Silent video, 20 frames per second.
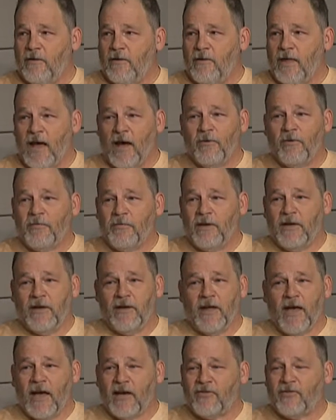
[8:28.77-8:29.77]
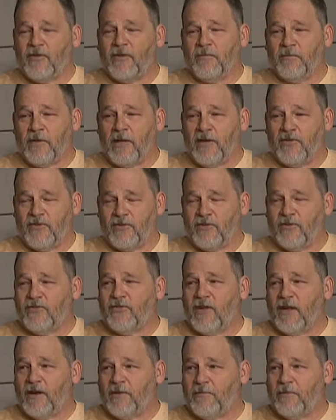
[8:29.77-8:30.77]
That would be yeah. an excellent place to
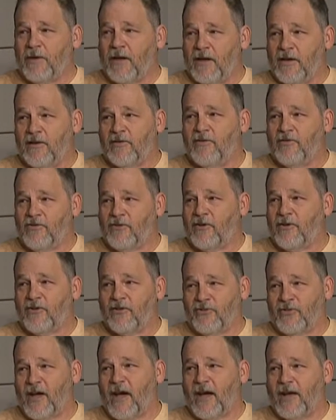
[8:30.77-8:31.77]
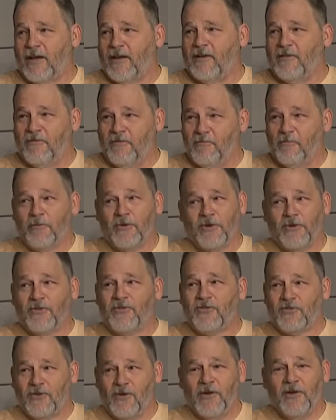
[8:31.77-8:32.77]
set up a sugar shack and
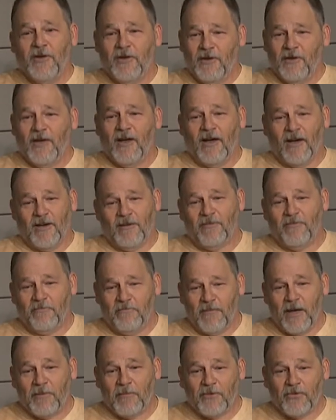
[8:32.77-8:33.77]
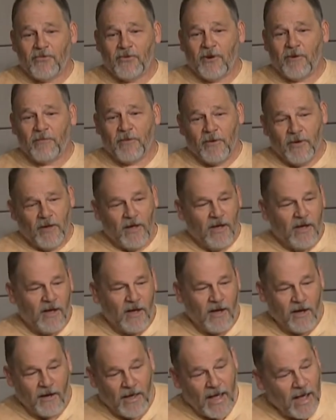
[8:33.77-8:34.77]
produce mm -hmm. uh, maple syrup.
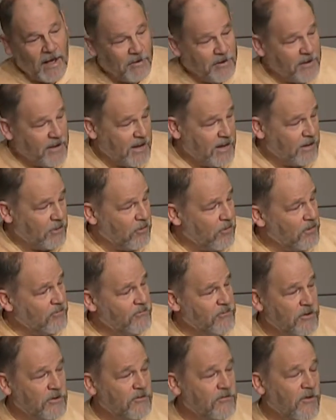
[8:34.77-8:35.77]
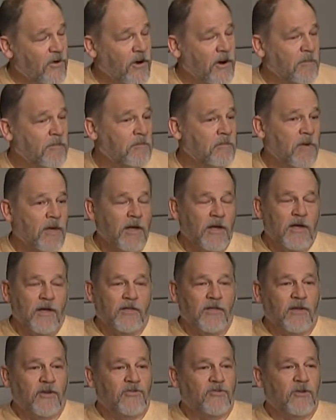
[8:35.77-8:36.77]
Uh, out at Angora Fruit Farm,
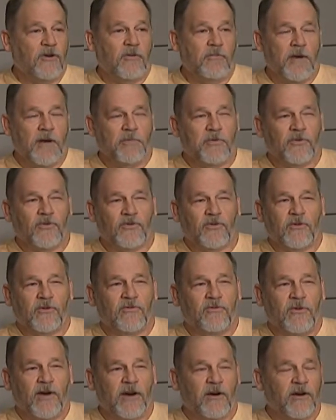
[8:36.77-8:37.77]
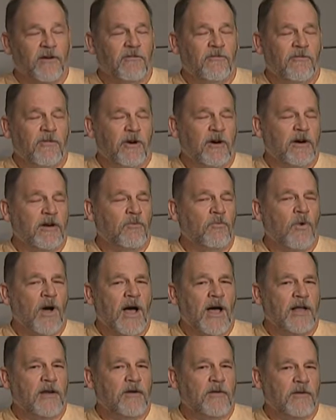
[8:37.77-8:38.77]
the sugar maples are very very
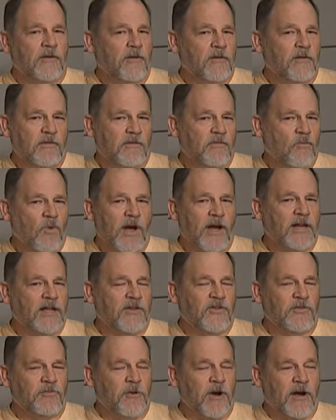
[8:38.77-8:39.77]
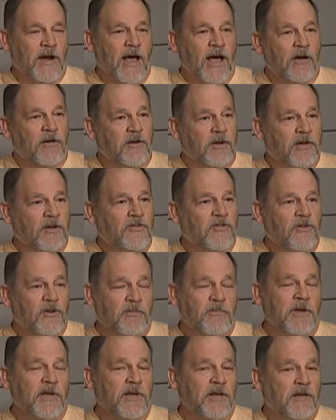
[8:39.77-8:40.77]
wide widely spread out, and it
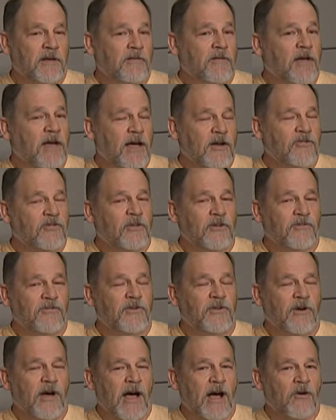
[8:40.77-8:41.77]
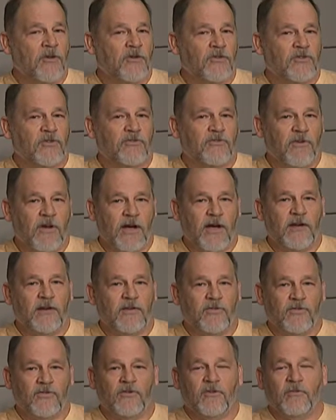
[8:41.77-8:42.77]
took me actually a few hours to find
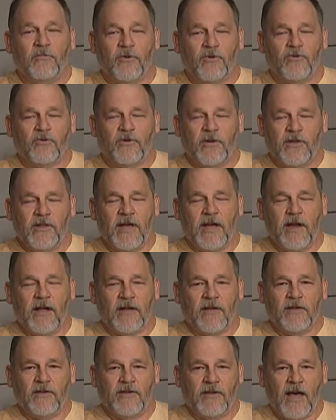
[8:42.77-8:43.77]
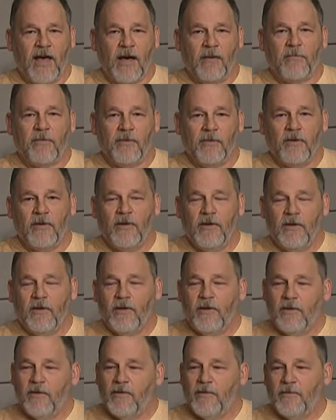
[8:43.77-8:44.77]
a suitable tree that I could tap.
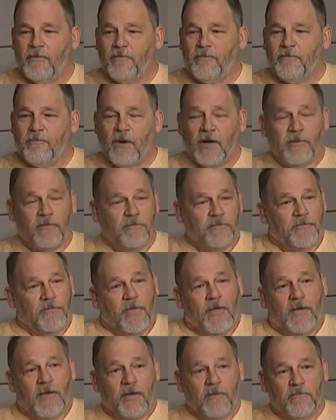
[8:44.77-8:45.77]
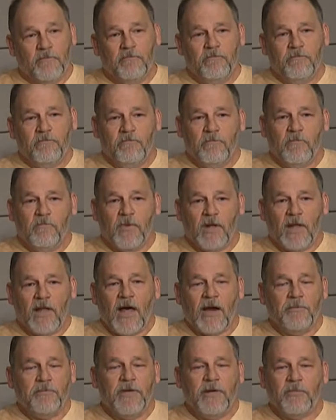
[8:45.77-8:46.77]
Yeah. But a
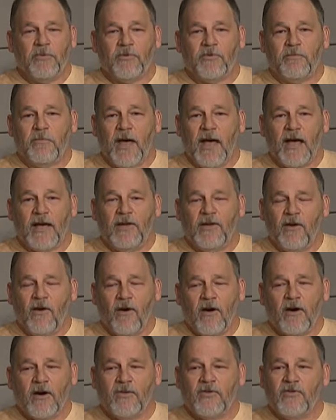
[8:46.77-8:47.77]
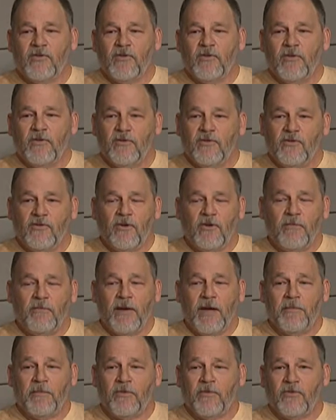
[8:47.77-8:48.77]
lot of people's backyards, sugar
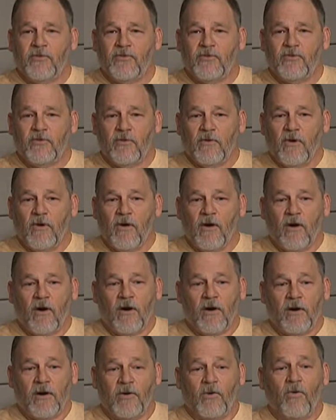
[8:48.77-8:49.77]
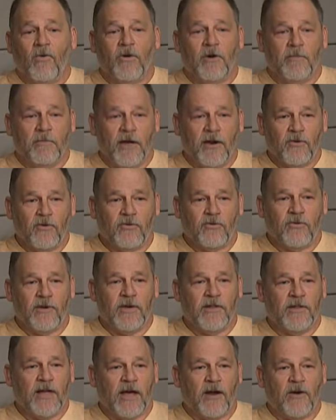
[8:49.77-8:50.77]
maples are an ornamental
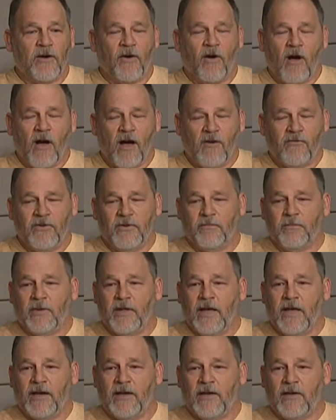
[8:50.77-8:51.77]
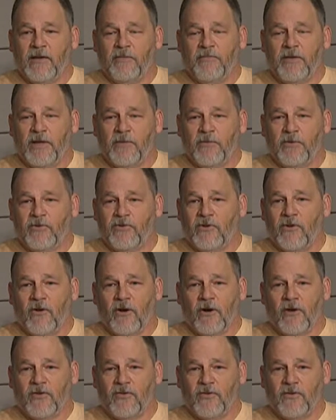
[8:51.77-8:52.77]
tree that are often planted in people's
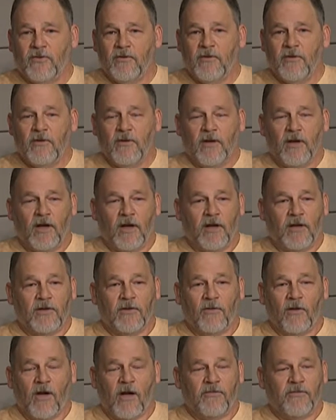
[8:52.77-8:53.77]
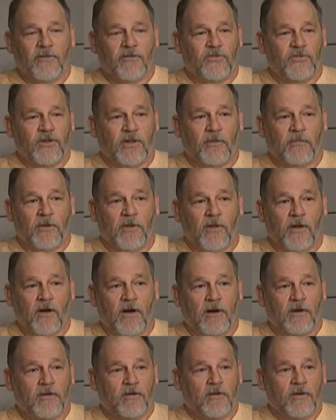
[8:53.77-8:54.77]
yards. Uh, you'll often see them
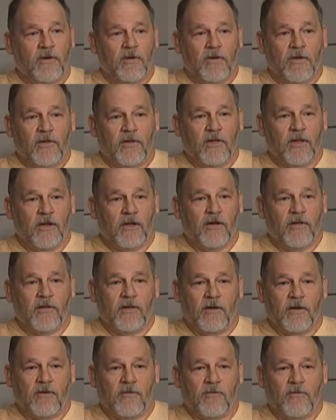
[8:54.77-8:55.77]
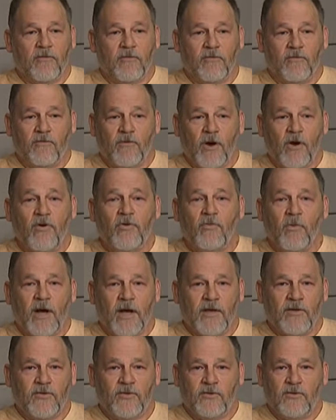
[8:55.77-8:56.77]
along the, the
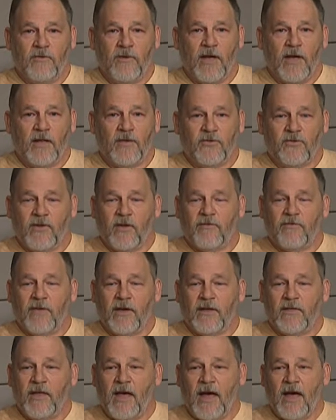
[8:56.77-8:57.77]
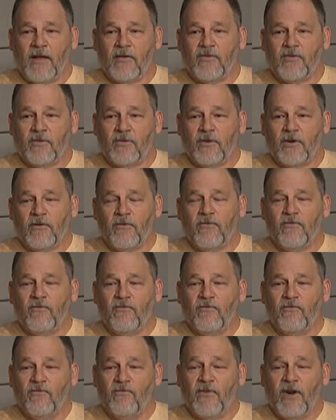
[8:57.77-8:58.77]
roadways and stuff like that. So they're
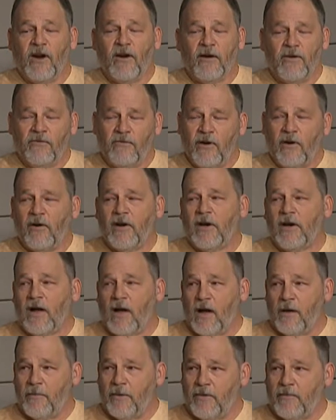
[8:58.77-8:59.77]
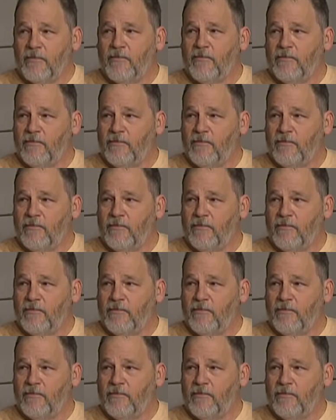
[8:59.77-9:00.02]
very, very common.